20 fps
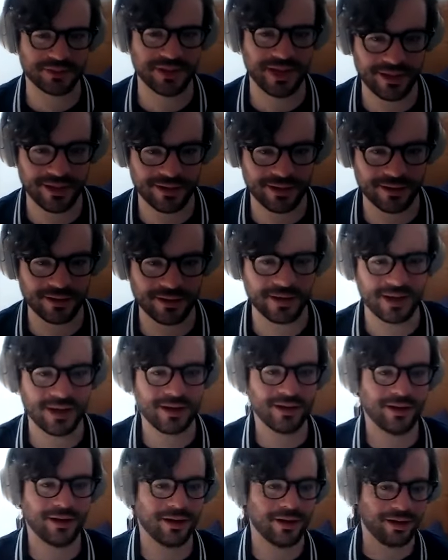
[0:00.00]
later.
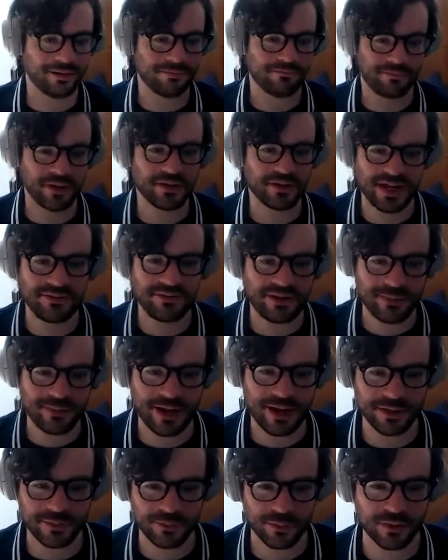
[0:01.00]
Our safety
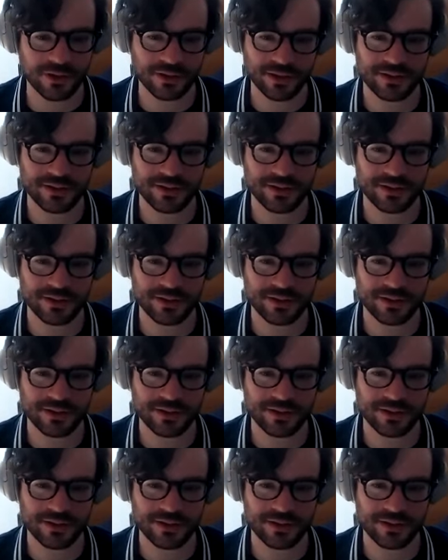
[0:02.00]
matters more.